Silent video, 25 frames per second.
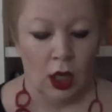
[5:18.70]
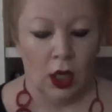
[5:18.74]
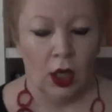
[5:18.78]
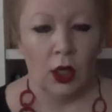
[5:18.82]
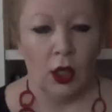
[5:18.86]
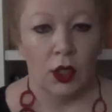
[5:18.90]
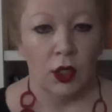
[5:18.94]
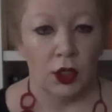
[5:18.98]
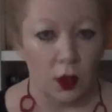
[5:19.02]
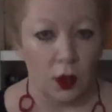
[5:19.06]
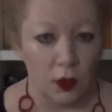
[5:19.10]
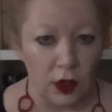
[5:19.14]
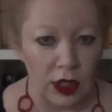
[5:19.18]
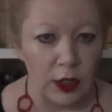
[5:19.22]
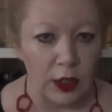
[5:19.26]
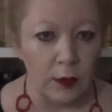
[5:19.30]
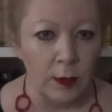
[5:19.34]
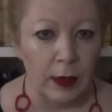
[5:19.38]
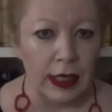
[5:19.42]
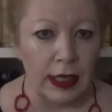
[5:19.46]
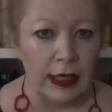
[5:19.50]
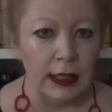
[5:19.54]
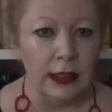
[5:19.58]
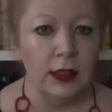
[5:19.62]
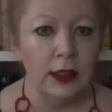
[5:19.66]
So this
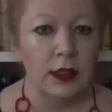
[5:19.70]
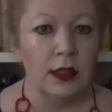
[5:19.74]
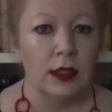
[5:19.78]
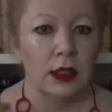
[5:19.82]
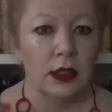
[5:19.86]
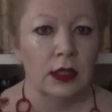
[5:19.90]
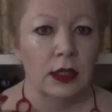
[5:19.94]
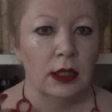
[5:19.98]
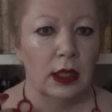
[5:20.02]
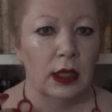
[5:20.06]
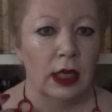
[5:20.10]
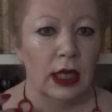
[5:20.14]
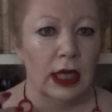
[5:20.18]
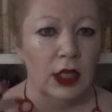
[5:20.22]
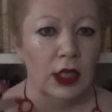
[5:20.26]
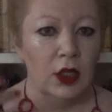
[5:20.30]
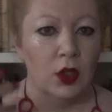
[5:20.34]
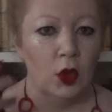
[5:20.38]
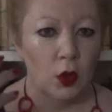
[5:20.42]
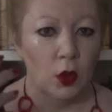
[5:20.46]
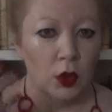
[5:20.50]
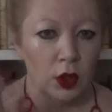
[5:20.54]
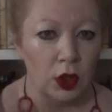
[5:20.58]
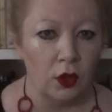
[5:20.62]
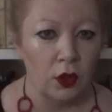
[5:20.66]
means in
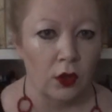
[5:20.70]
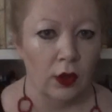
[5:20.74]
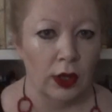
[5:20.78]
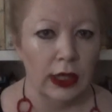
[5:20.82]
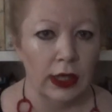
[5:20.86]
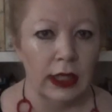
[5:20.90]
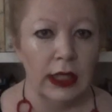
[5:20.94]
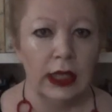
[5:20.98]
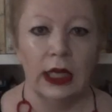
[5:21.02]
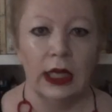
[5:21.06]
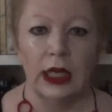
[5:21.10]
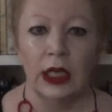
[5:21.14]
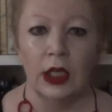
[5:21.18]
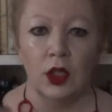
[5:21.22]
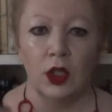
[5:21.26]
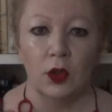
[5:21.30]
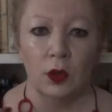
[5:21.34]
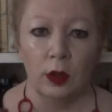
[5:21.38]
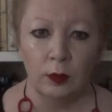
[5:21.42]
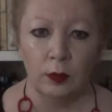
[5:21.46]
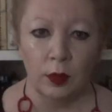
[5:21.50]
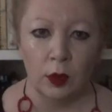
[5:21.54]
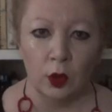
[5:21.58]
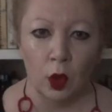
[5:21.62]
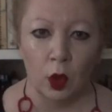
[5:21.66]
your degree, in your
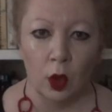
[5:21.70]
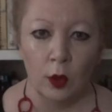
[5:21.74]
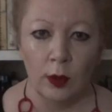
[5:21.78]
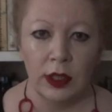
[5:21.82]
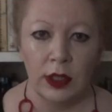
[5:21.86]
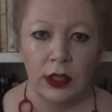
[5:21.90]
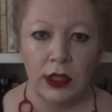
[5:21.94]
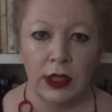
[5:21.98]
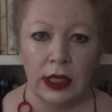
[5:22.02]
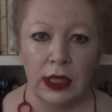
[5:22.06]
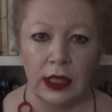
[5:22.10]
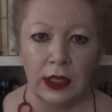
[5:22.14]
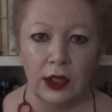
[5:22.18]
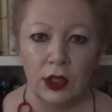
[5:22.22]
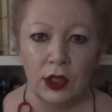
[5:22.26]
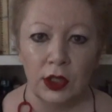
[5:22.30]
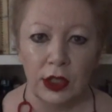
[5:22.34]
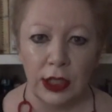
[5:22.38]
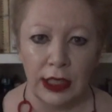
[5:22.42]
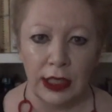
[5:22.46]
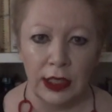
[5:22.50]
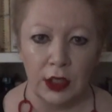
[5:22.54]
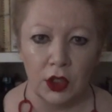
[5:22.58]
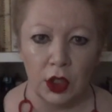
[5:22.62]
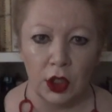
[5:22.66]
employment, in your
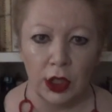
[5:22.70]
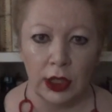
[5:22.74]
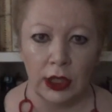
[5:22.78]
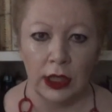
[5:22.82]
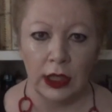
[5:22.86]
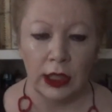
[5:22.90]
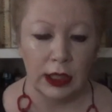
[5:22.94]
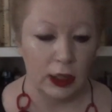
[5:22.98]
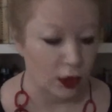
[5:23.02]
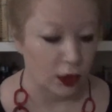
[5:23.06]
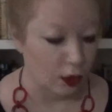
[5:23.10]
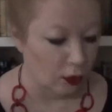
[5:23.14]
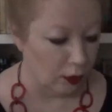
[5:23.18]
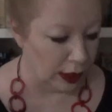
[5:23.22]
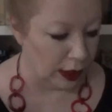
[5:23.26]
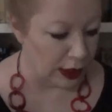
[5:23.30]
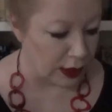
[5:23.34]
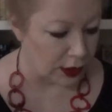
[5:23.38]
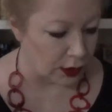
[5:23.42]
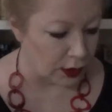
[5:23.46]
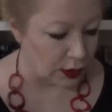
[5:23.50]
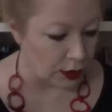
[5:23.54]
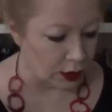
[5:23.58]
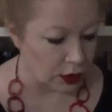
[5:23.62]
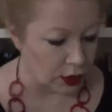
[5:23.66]
teaching, in your
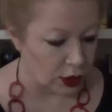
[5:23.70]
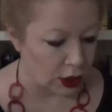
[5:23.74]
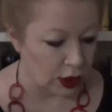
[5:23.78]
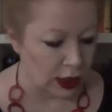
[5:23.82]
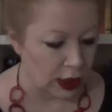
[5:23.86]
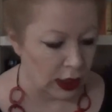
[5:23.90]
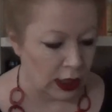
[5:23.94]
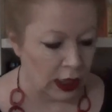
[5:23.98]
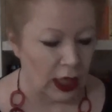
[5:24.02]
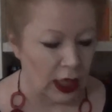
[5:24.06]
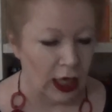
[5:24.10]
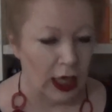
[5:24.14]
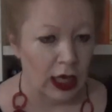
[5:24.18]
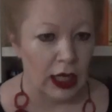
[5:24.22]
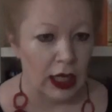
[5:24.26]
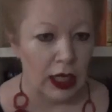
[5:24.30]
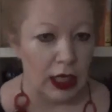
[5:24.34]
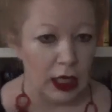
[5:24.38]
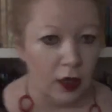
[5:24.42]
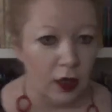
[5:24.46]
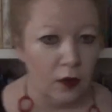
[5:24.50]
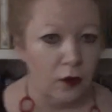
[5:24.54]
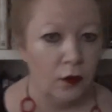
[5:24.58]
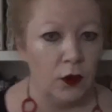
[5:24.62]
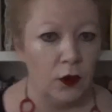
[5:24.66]
research,
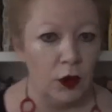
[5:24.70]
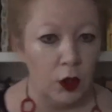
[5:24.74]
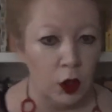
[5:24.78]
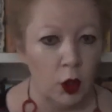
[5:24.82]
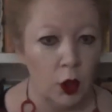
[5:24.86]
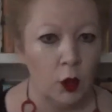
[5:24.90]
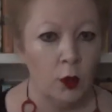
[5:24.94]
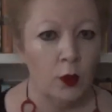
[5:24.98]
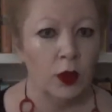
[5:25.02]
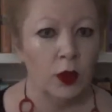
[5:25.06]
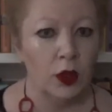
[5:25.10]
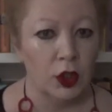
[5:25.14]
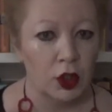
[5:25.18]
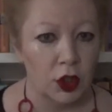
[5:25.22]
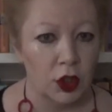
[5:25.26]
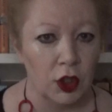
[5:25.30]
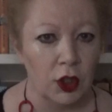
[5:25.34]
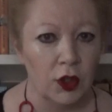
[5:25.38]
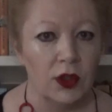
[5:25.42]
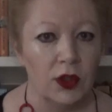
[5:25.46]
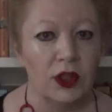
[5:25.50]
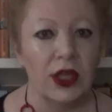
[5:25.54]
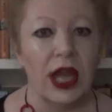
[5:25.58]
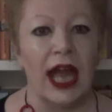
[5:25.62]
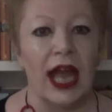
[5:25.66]
if you
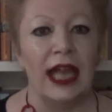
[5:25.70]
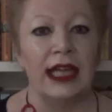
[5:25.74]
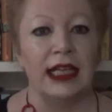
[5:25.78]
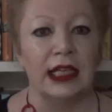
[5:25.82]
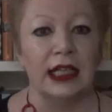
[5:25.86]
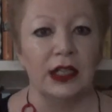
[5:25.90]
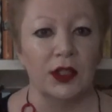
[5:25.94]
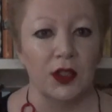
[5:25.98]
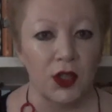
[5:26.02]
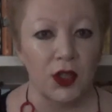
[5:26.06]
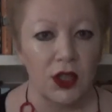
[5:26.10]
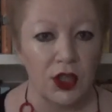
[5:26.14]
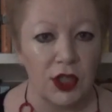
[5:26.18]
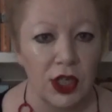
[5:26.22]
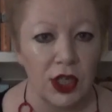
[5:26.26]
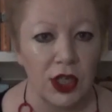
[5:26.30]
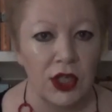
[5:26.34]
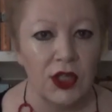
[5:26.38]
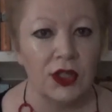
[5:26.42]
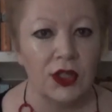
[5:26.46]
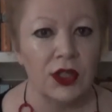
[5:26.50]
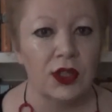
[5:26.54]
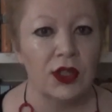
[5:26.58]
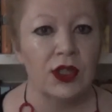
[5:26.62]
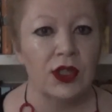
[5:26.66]
produce a
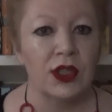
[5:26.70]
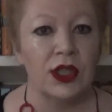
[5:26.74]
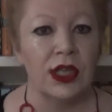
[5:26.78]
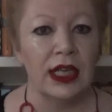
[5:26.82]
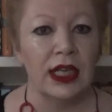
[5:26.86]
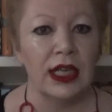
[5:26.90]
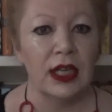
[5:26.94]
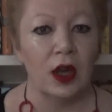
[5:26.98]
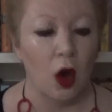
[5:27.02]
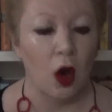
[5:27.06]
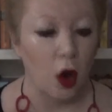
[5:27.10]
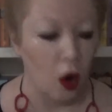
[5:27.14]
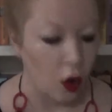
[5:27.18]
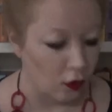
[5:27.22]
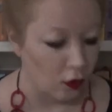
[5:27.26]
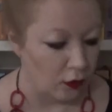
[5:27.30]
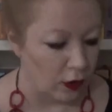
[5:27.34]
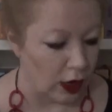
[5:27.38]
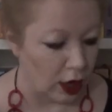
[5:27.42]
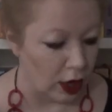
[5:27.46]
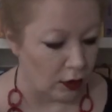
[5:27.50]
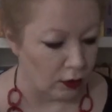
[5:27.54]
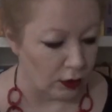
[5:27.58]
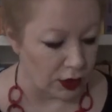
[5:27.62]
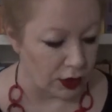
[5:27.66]
consistency of
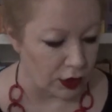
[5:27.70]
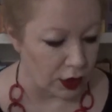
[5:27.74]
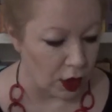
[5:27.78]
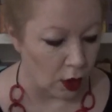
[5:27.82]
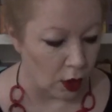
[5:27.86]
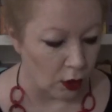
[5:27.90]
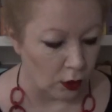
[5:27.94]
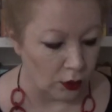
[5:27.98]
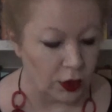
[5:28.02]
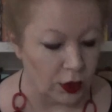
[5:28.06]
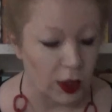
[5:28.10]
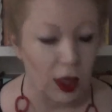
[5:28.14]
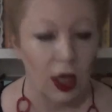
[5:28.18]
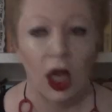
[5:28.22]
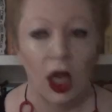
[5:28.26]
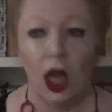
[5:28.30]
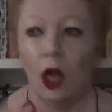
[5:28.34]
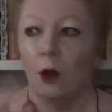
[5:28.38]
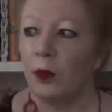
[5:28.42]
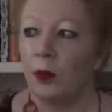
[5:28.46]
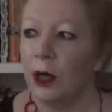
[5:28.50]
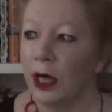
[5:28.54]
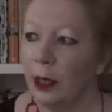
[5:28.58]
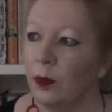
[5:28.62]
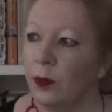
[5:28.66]
a result,
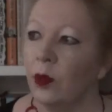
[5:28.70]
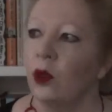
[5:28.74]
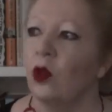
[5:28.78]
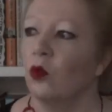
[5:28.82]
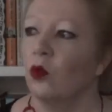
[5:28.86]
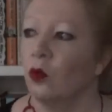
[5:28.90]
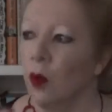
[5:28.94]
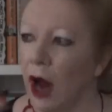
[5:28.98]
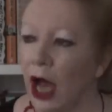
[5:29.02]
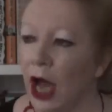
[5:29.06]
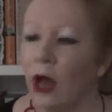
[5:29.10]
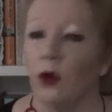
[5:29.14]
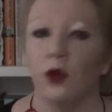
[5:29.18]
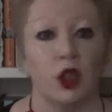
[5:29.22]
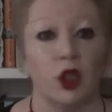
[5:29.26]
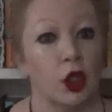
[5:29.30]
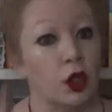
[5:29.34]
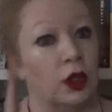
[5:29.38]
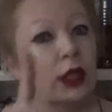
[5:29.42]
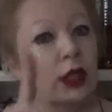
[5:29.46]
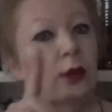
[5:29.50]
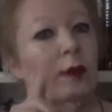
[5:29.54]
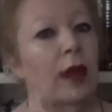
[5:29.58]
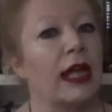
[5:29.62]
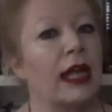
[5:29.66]
people around you
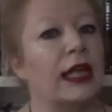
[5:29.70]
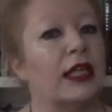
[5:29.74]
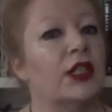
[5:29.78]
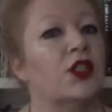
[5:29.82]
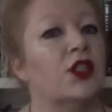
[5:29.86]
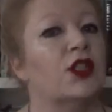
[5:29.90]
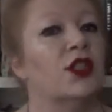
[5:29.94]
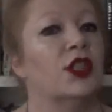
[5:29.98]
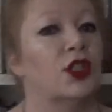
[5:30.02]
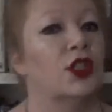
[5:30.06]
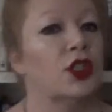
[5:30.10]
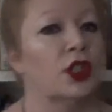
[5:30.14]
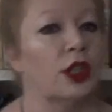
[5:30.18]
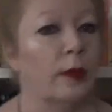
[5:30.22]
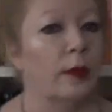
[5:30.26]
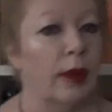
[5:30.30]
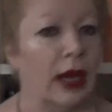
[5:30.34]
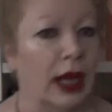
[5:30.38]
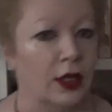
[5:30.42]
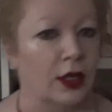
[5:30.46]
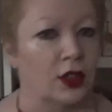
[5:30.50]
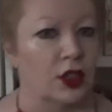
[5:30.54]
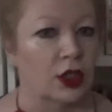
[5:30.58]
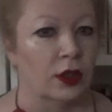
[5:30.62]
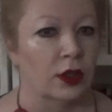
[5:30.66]
can make a decision
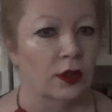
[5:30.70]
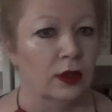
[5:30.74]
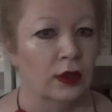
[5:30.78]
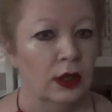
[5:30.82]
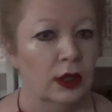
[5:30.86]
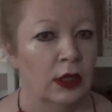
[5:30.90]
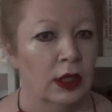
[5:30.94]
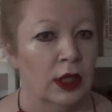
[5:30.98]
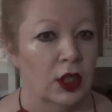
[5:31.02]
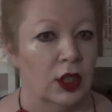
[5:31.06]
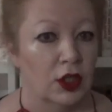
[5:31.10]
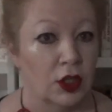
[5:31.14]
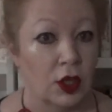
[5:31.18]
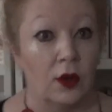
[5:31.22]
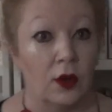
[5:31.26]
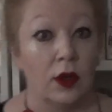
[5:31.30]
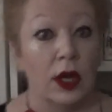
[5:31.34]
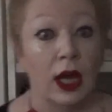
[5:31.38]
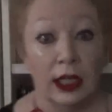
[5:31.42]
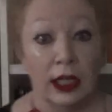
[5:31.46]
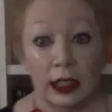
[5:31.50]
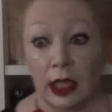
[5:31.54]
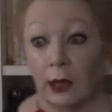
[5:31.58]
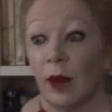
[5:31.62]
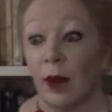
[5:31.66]
about you. So
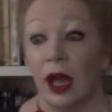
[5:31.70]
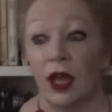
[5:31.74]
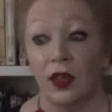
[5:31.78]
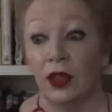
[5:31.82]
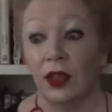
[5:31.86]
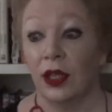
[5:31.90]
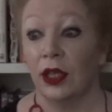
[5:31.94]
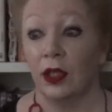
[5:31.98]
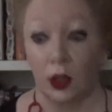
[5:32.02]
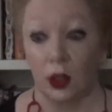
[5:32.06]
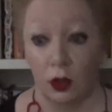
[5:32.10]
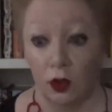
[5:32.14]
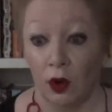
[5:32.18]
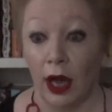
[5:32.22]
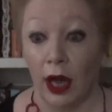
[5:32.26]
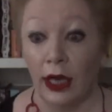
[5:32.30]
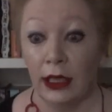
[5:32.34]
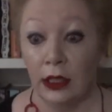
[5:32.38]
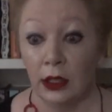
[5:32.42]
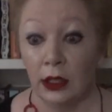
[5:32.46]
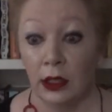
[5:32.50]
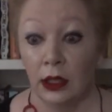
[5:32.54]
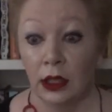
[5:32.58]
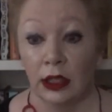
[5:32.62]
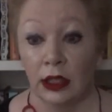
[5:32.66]
they may think you're great,
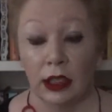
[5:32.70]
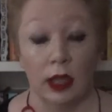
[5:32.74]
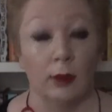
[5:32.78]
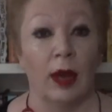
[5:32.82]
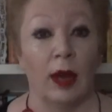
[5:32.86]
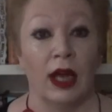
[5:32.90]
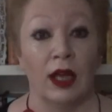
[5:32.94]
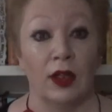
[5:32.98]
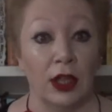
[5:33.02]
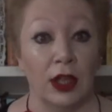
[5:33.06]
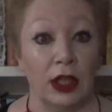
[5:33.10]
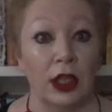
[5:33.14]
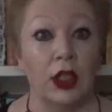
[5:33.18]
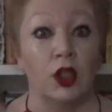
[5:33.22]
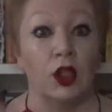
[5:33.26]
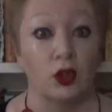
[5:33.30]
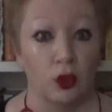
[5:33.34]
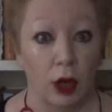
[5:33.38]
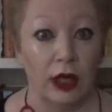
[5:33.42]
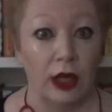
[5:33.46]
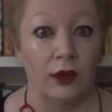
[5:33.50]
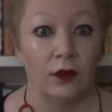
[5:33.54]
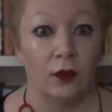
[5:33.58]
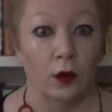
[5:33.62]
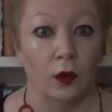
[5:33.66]
they may think you're
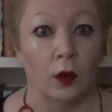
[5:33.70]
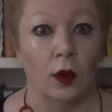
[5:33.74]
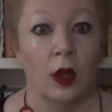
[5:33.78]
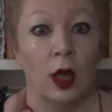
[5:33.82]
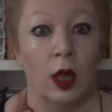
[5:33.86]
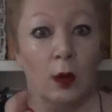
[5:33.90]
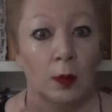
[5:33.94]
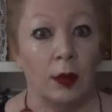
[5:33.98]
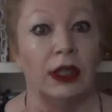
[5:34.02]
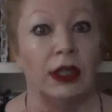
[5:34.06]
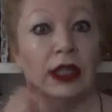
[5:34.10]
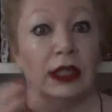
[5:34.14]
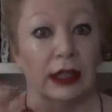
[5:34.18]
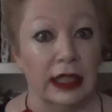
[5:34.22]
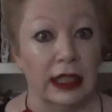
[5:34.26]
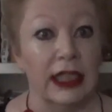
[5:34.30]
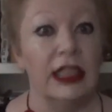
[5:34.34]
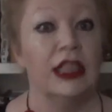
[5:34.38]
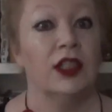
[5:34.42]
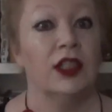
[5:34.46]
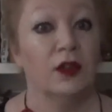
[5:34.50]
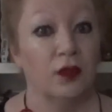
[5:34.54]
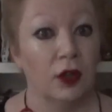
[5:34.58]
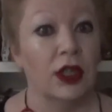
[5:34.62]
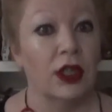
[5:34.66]
dreadful, but at
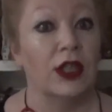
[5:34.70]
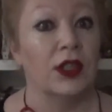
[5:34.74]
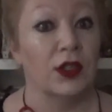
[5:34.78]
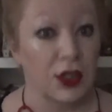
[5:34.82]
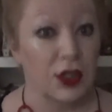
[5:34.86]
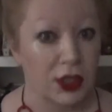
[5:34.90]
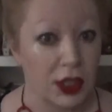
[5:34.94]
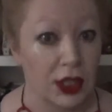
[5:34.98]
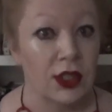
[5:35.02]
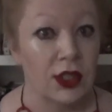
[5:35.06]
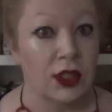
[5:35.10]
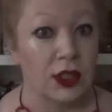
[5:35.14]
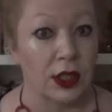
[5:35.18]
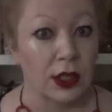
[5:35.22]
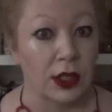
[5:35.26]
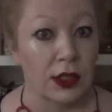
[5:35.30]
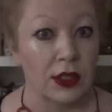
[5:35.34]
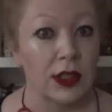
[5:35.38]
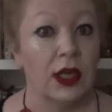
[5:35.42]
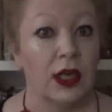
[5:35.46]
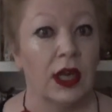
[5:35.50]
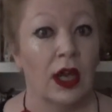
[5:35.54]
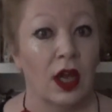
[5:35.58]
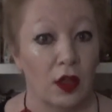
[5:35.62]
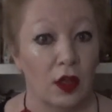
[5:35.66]
least if you're consistent,
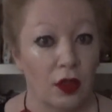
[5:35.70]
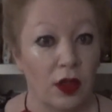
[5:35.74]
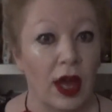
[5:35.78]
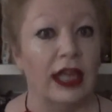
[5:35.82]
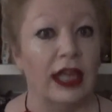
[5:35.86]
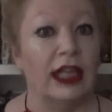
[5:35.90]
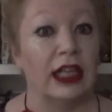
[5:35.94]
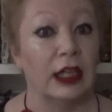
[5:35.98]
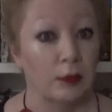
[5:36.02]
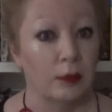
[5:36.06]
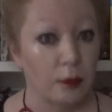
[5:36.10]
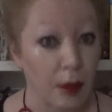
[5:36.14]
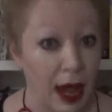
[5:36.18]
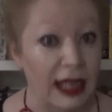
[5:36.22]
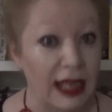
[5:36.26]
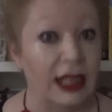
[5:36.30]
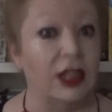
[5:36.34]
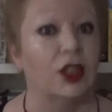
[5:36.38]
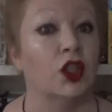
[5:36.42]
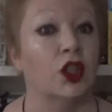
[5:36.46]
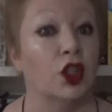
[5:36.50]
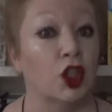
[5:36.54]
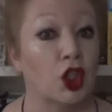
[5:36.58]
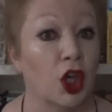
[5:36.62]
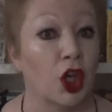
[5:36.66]
they can make a
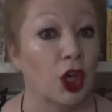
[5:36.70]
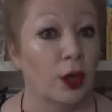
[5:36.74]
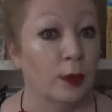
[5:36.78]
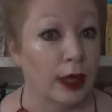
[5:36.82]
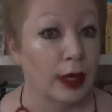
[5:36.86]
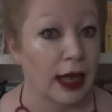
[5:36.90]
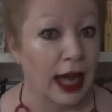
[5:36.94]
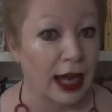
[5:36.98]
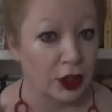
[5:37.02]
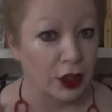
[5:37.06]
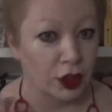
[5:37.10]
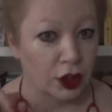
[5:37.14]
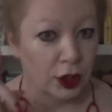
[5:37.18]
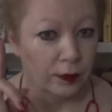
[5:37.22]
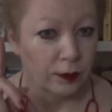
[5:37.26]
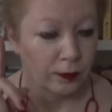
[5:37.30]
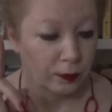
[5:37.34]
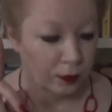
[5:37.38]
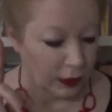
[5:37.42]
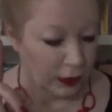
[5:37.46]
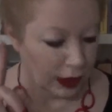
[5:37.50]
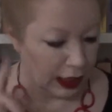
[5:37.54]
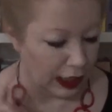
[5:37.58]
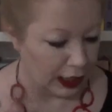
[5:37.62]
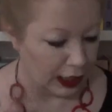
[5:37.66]
determination.
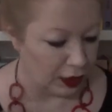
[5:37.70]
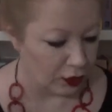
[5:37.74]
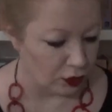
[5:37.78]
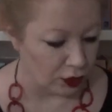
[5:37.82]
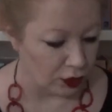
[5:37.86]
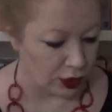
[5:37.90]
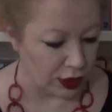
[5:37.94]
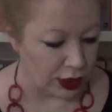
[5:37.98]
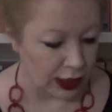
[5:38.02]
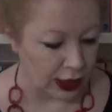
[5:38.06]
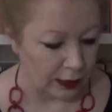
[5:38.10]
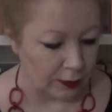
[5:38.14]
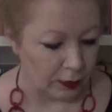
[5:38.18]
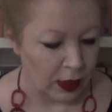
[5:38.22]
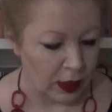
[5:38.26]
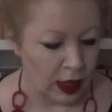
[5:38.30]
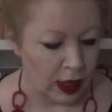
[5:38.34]
Interesting.